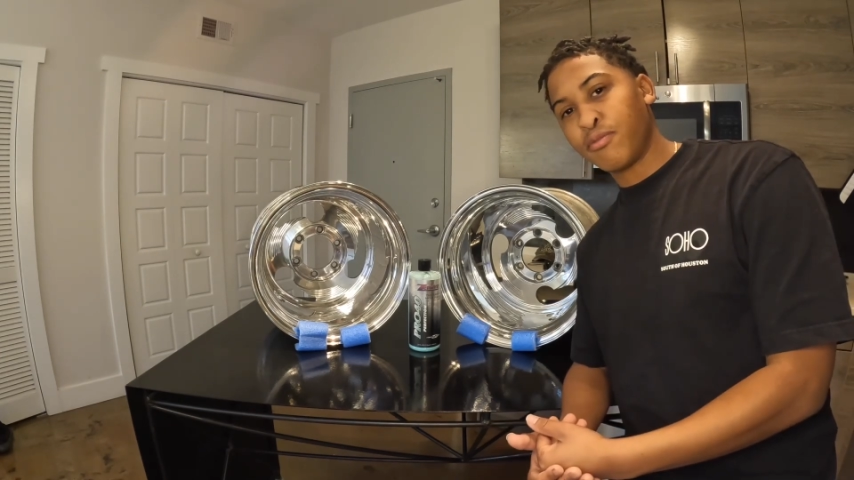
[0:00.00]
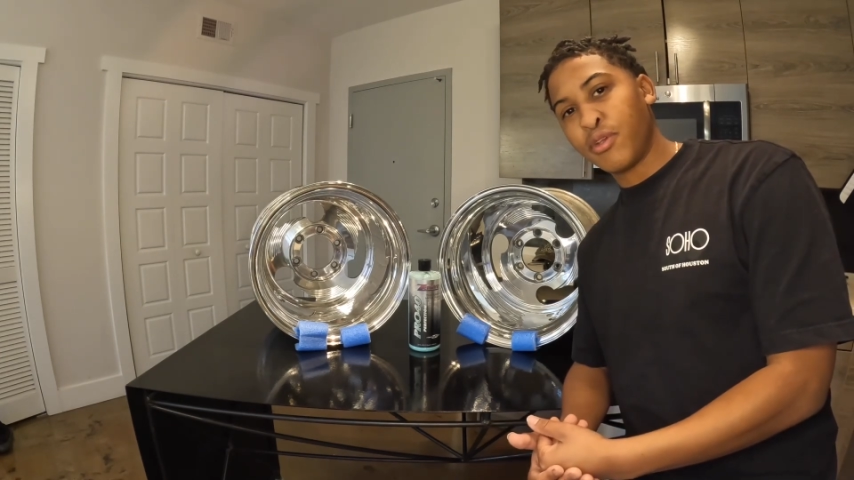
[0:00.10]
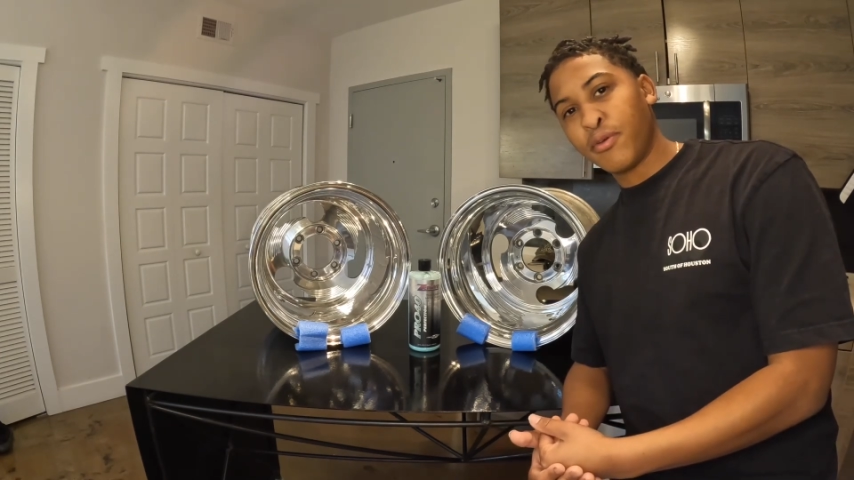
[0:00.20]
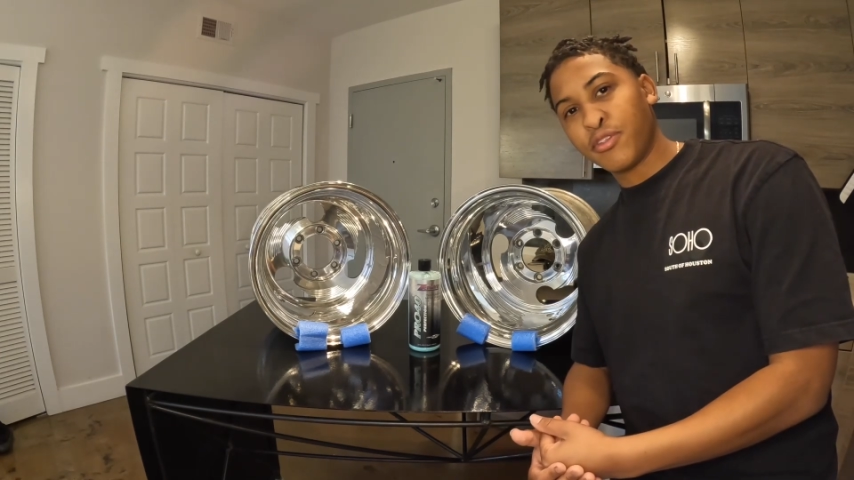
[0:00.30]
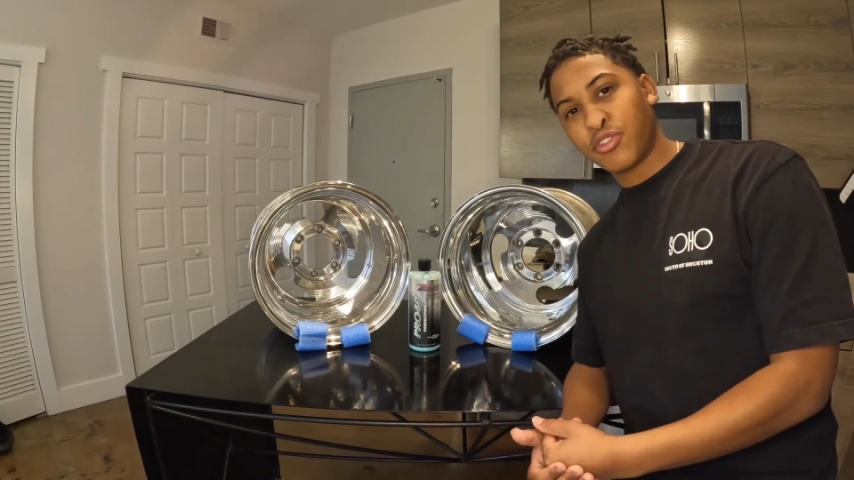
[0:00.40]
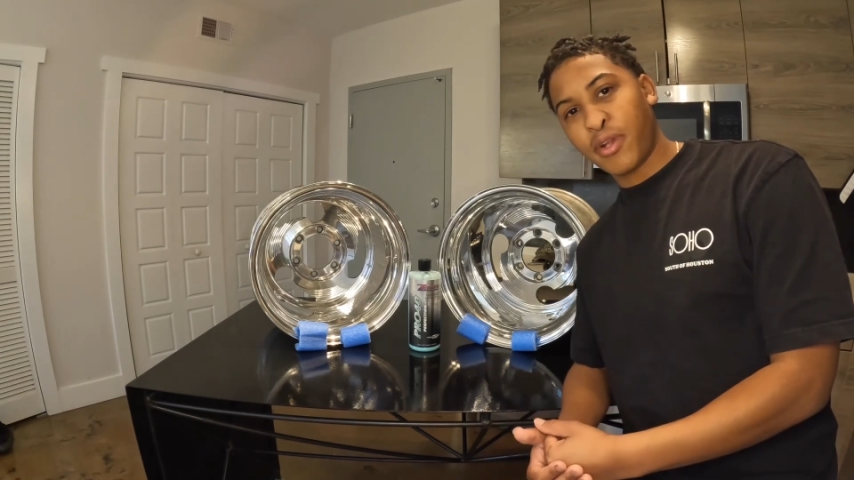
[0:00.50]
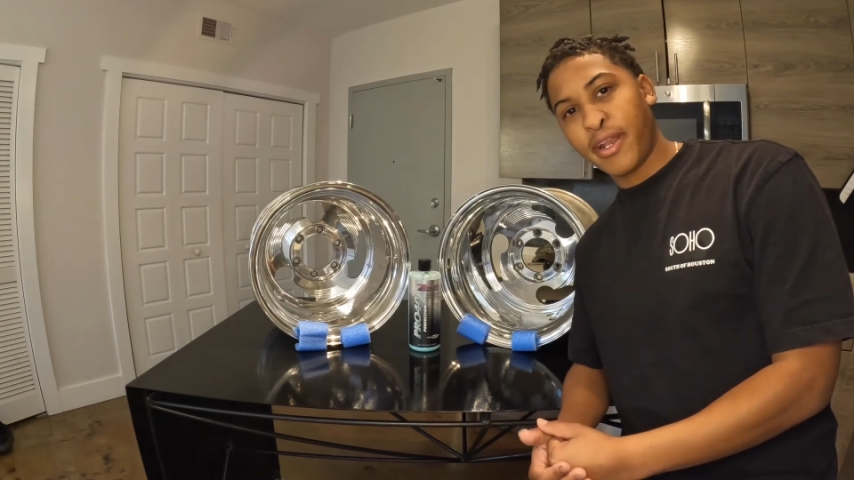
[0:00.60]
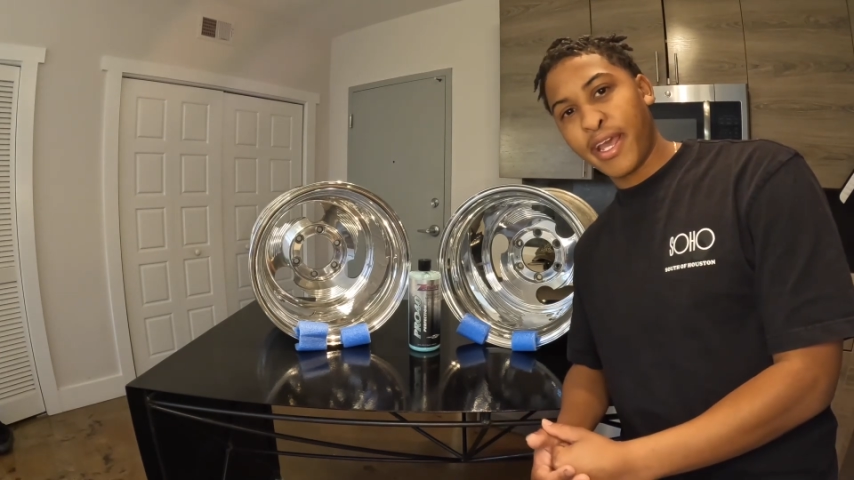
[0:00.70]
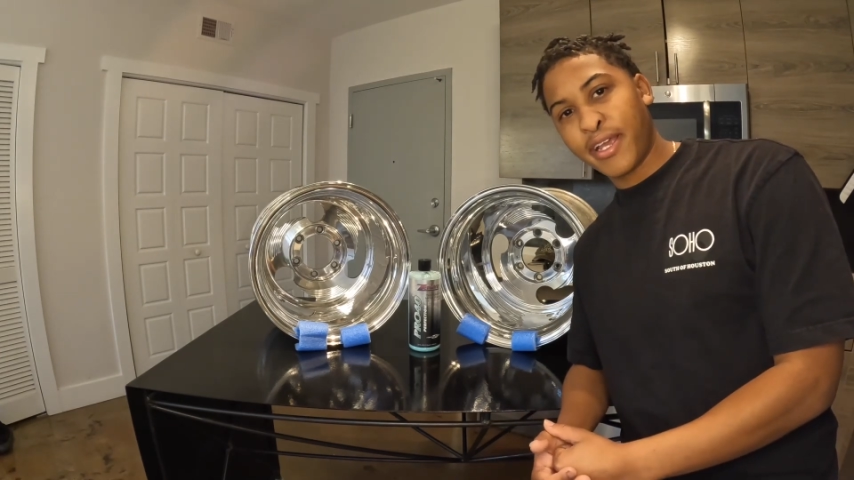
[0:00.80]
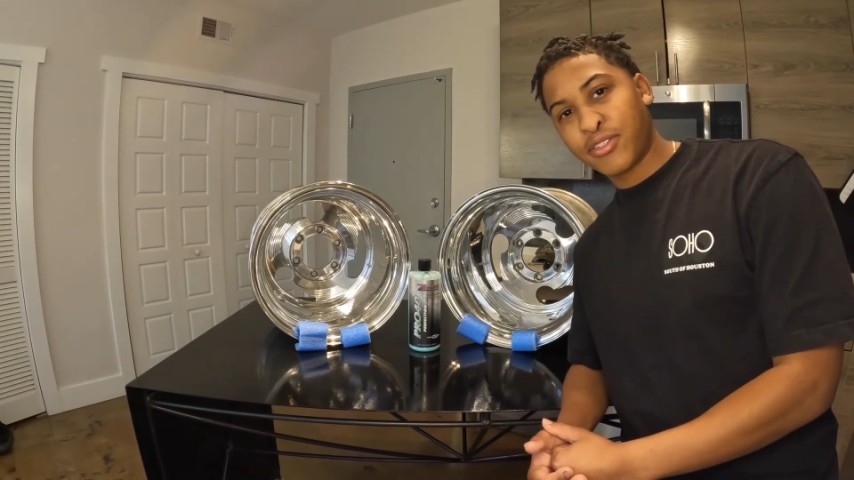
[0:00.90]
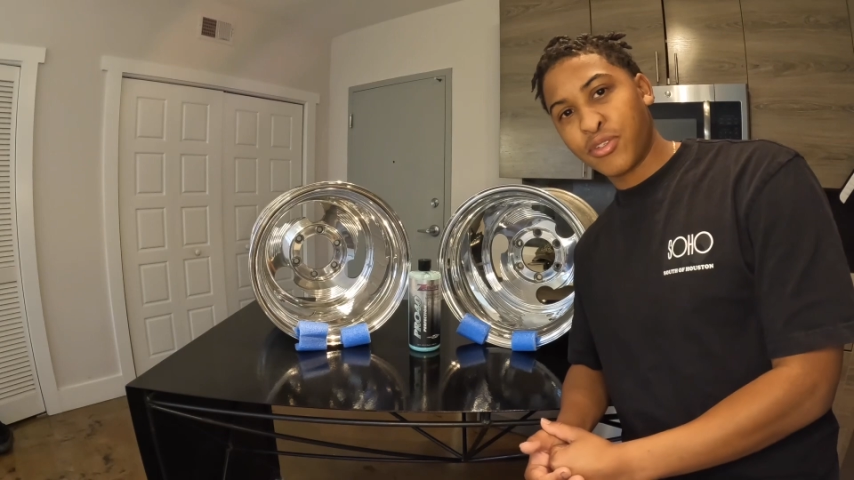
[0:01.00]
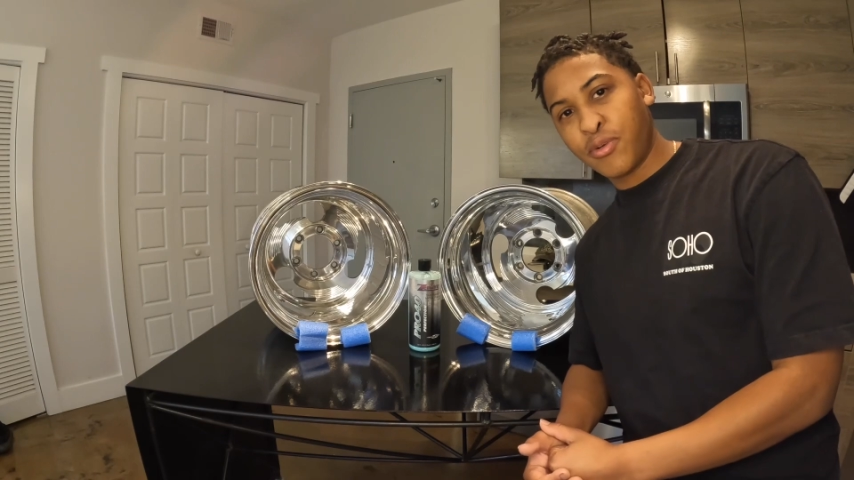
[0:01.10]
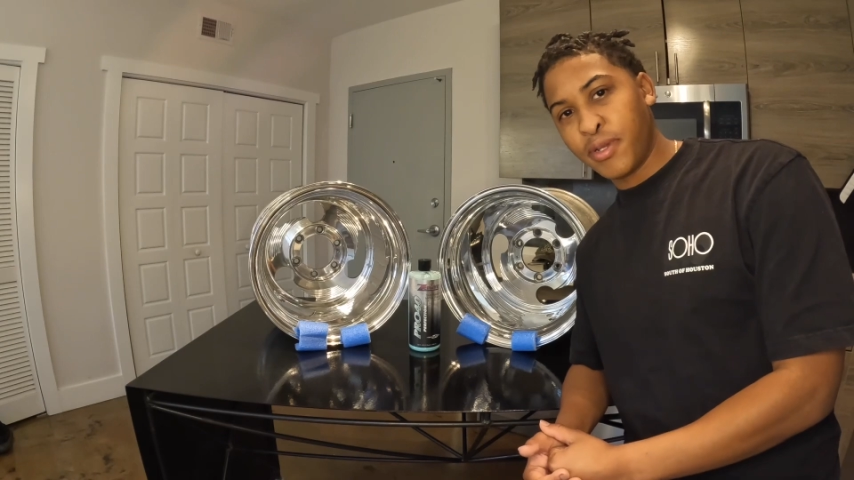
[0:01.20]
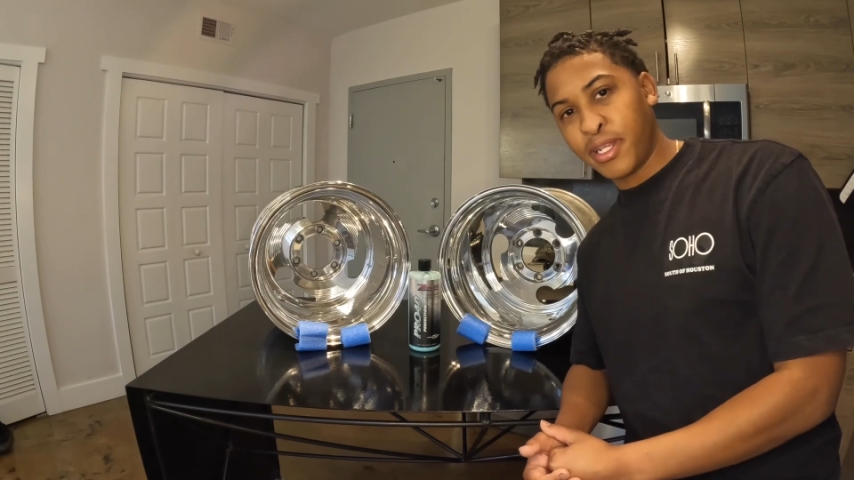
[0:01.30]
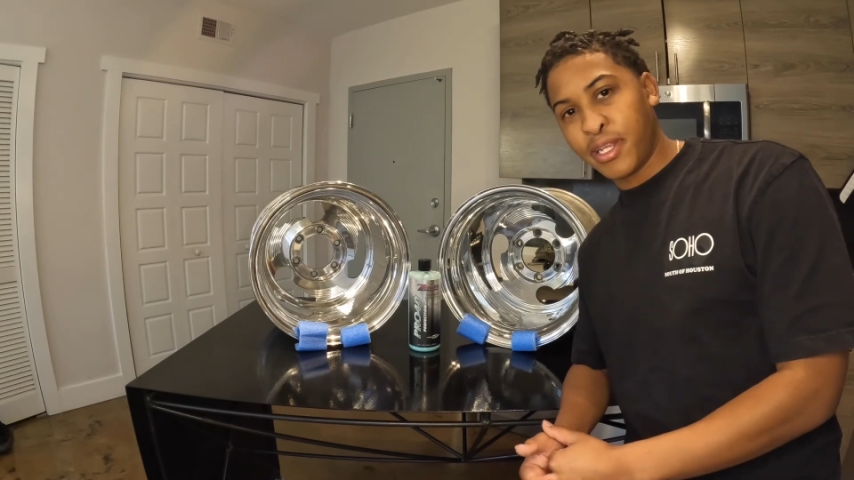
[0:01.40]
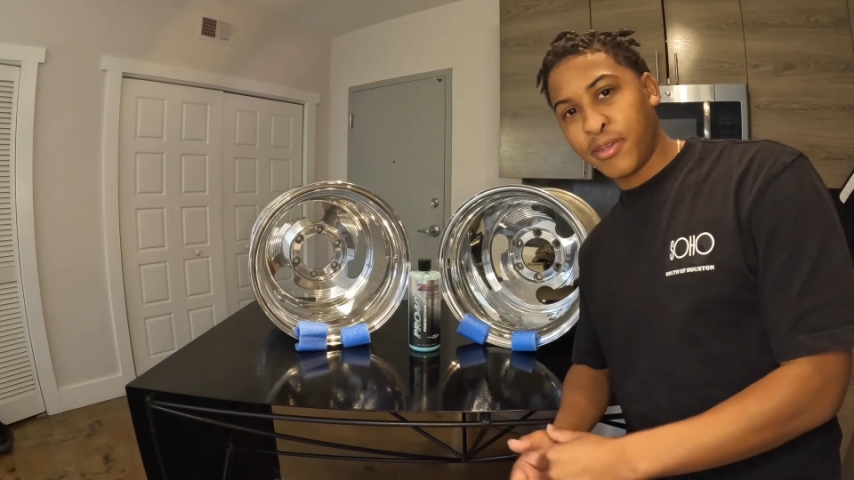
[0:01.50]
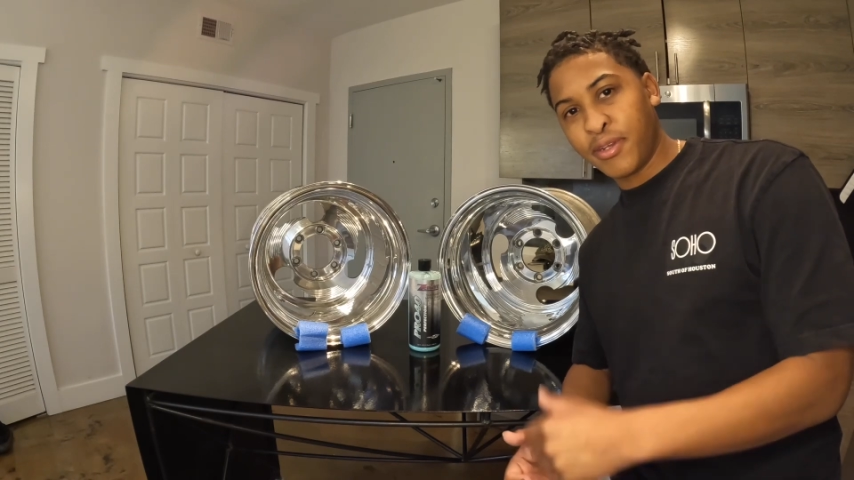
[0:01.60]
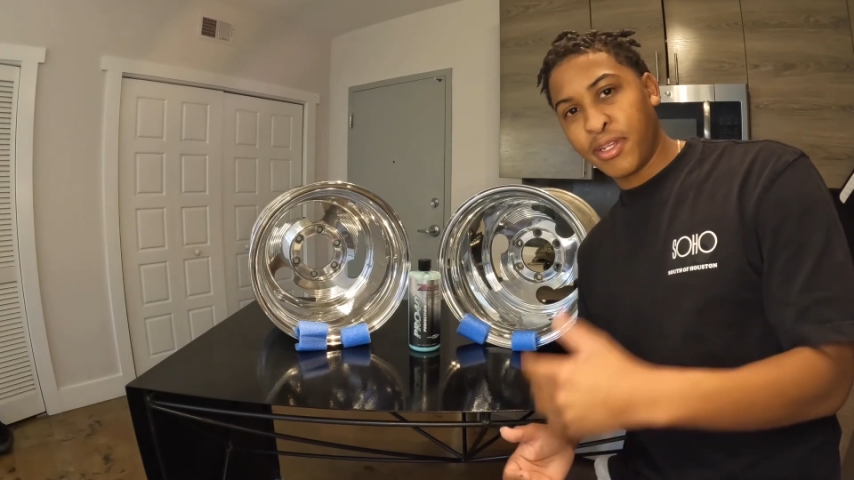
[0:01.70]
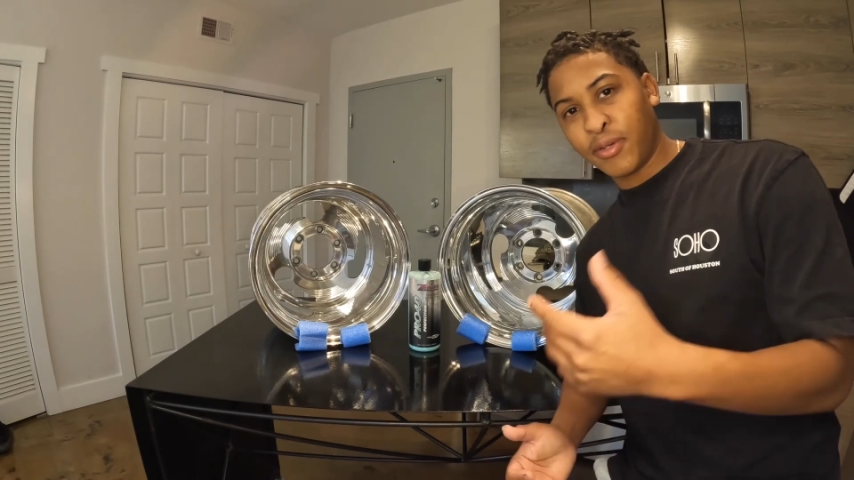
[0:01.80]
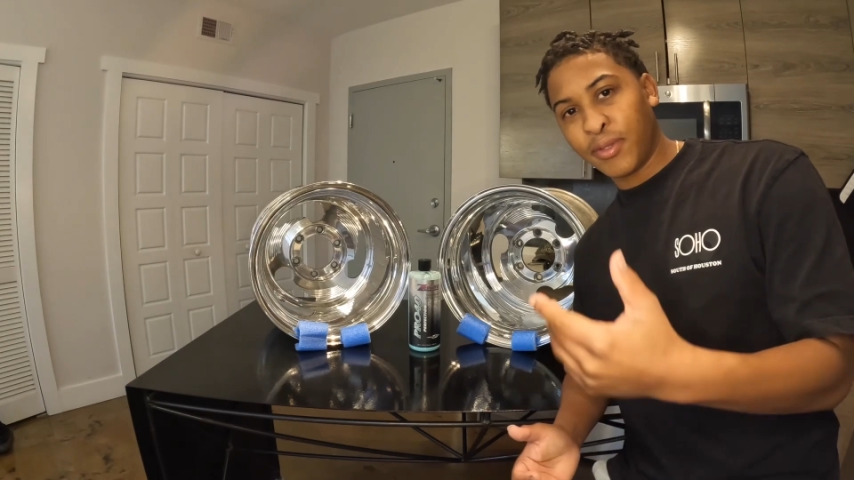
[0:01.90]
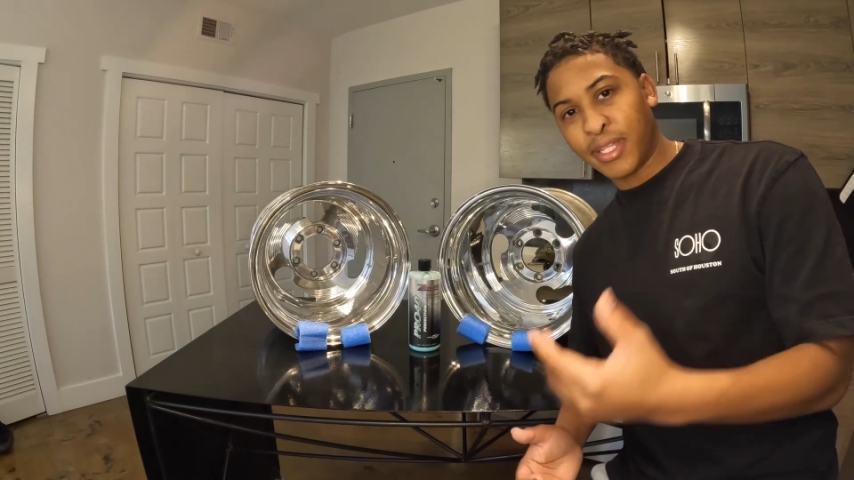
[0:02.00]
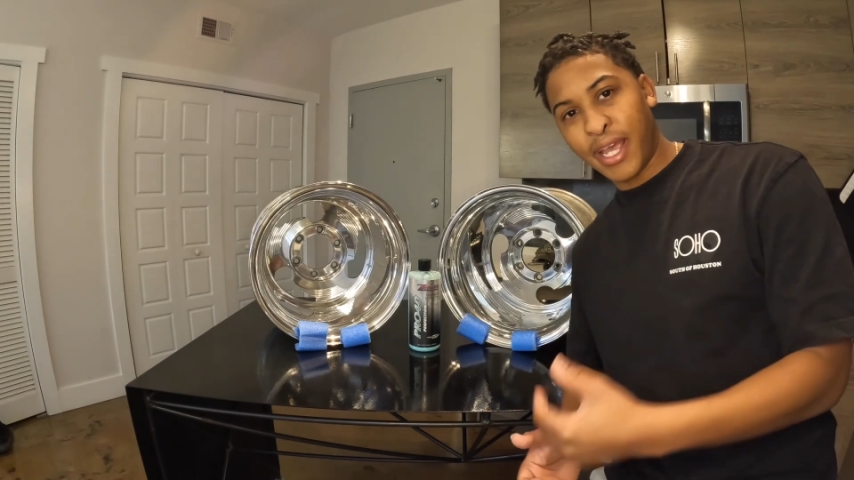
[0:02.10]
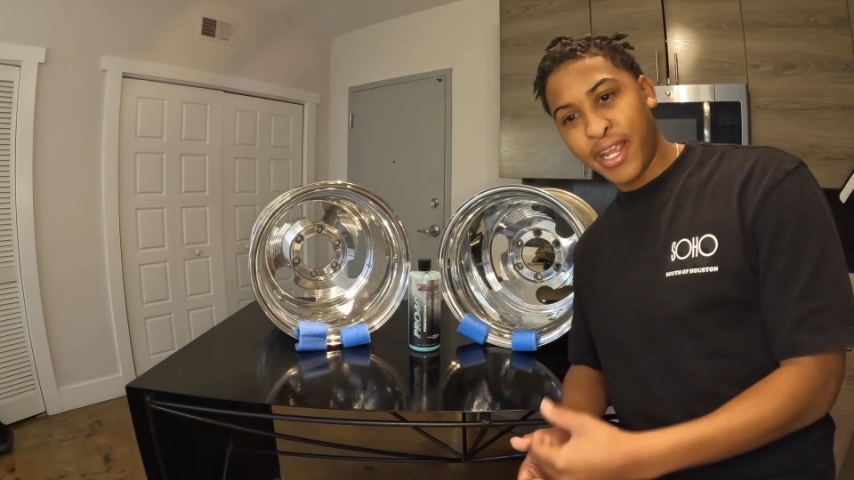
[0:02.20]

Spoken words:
doing the straight axle and then you're dealing with the